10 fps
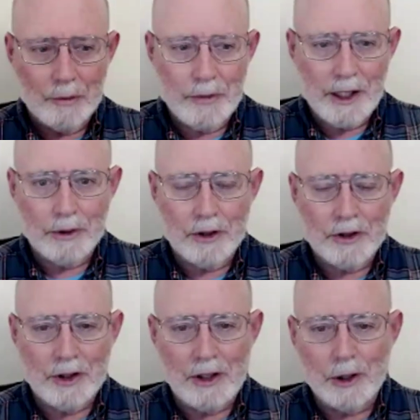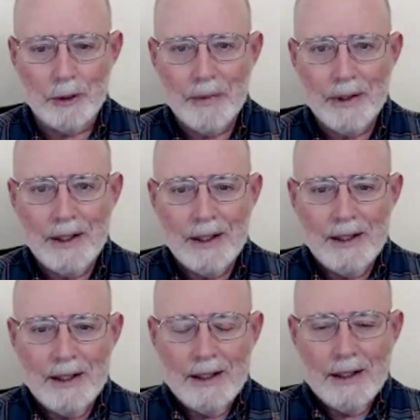to be able to see you.
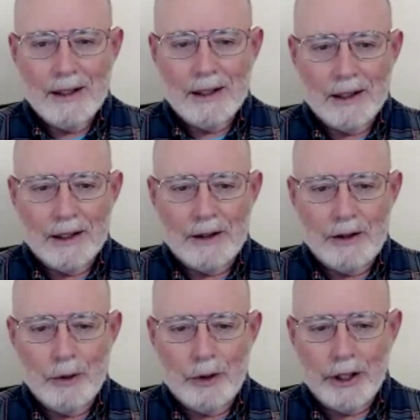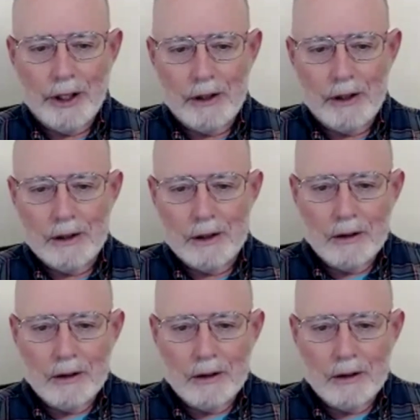You can